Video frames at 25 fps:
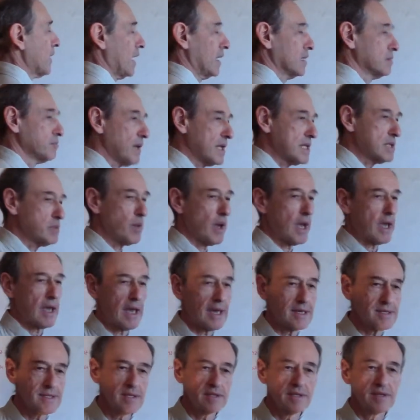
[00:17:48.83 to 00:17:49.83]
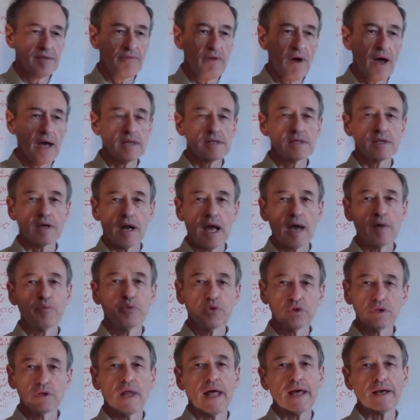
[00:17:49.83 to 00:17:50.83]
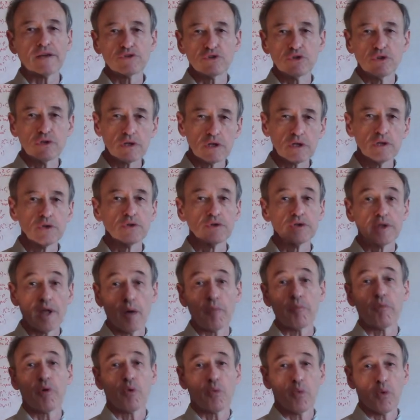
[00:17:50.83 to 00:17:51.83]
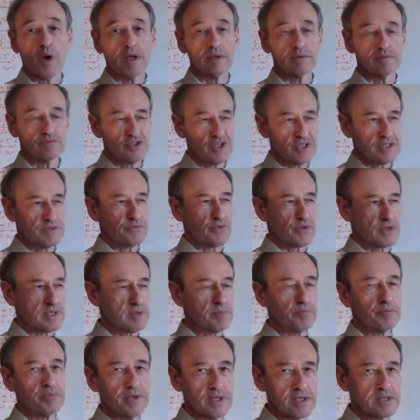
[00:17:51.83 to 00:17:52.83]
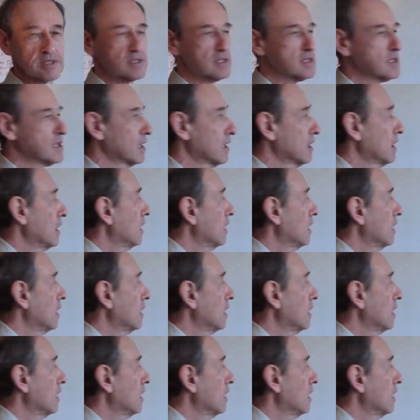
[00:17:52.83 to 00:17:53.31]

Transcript: and by the way, as a divisor, I would like to include number 1, just for simplicity.